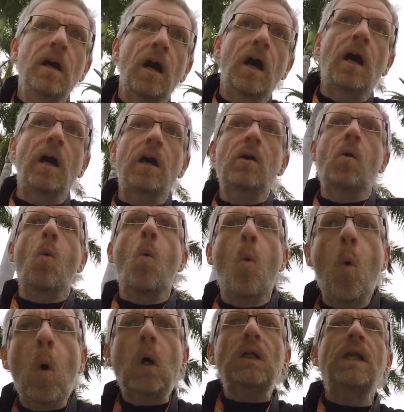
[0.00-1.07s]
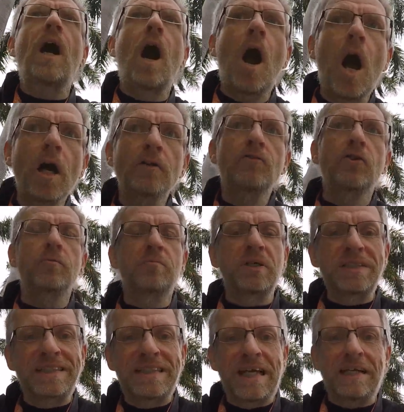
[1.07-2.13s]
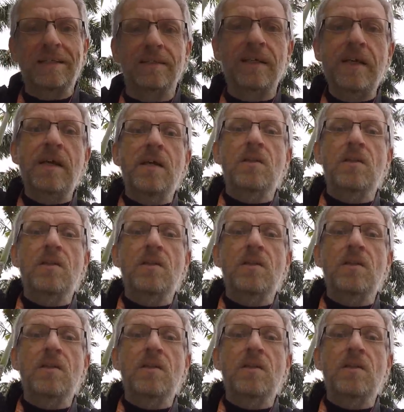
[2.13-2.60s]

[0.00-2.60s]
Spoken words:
are 100%